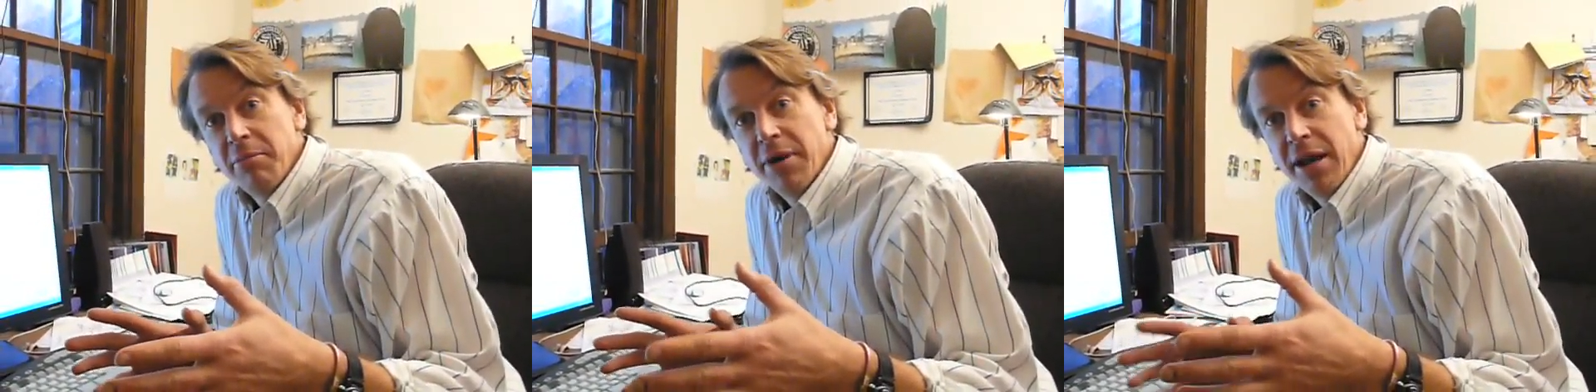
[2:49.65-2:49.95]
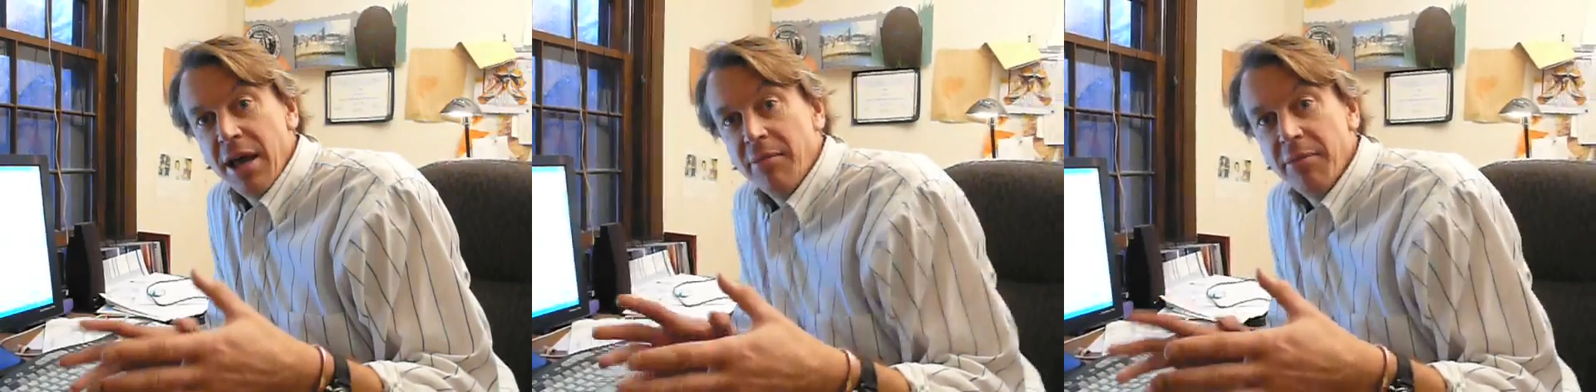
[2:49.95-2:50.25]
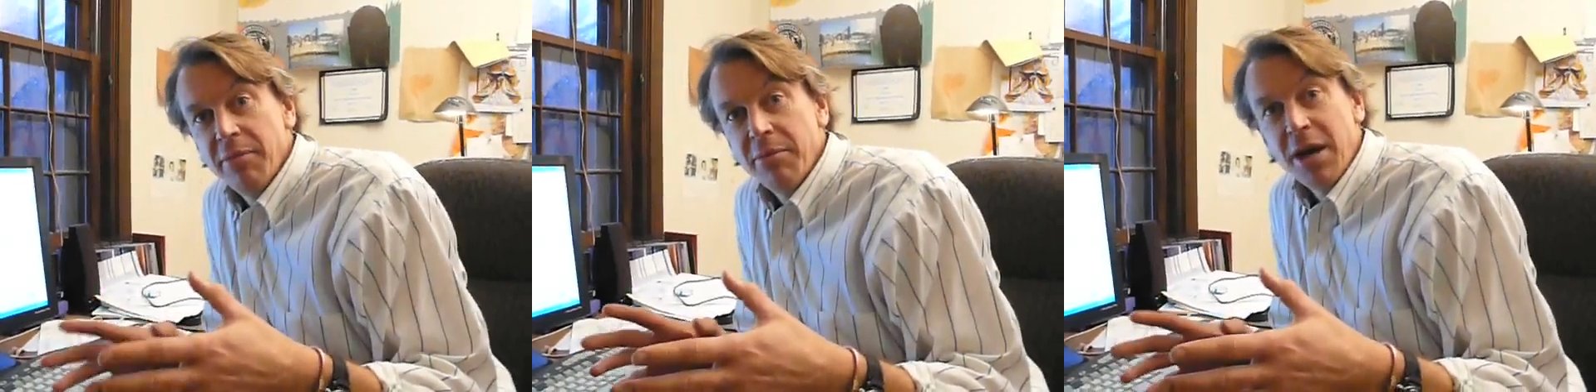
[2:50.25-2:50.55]
but I'm
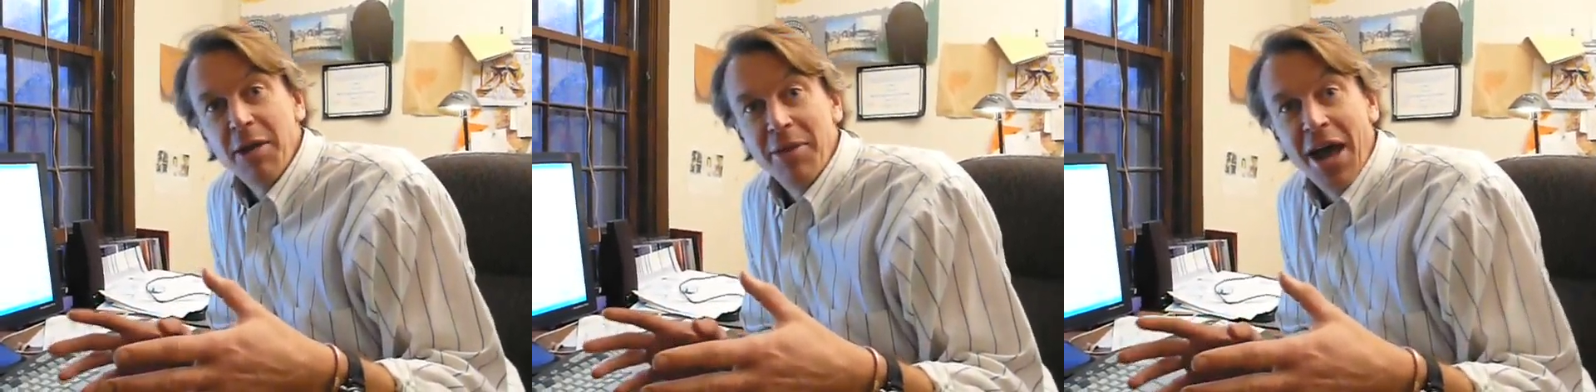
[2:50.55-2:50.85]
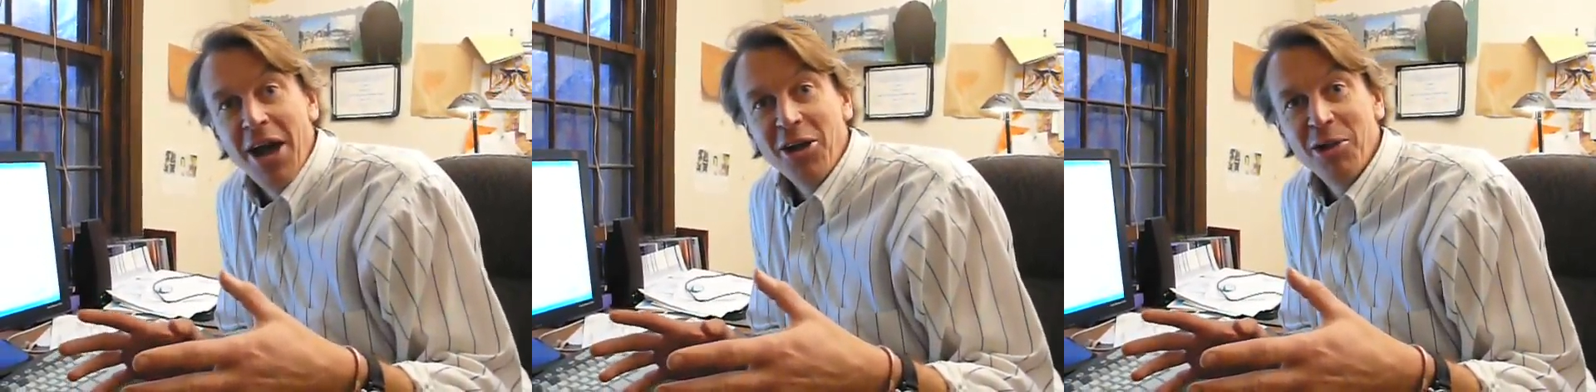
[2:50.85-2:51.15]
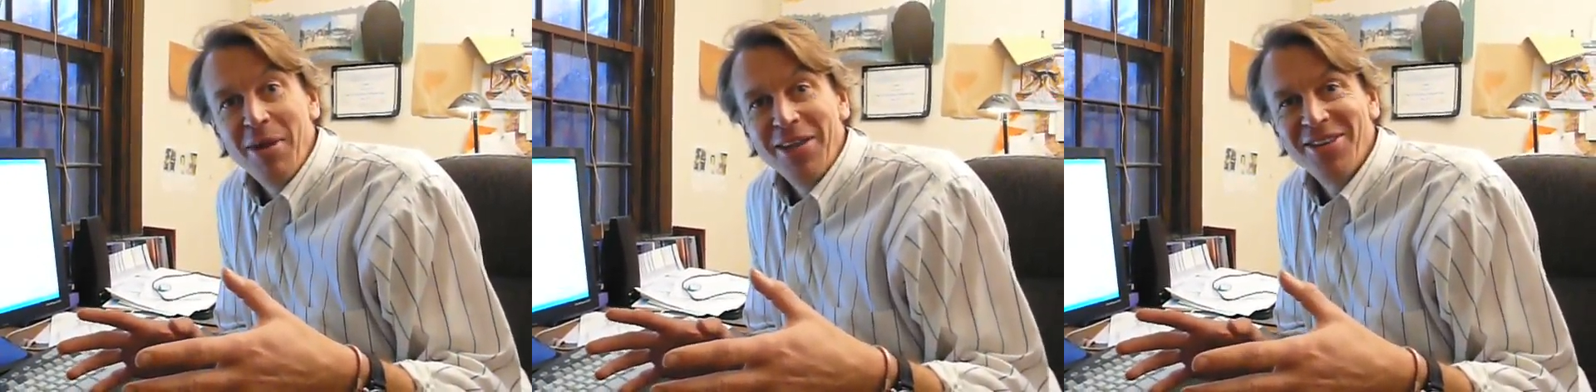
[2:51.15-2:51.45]
kind of maniacal
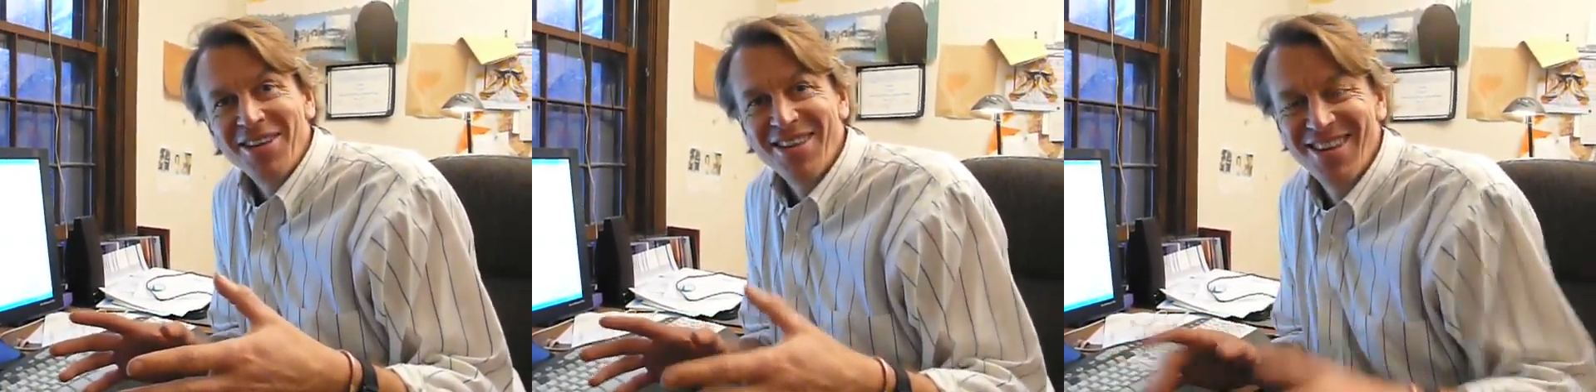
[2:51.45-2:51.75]
about this.